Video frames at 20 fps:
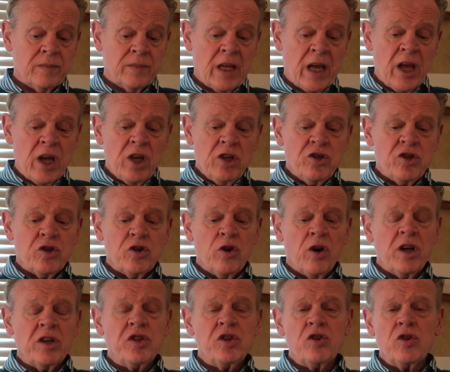It
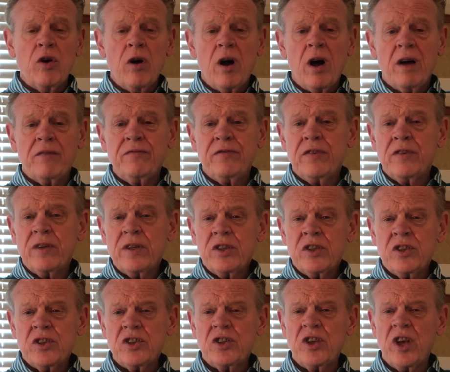starts off
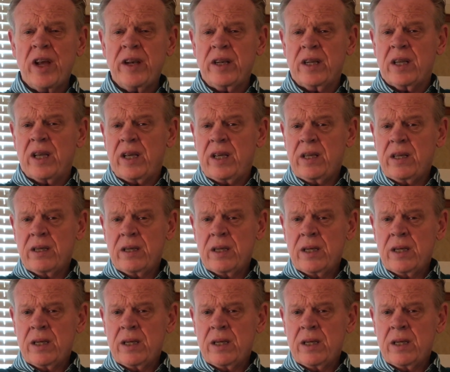subtly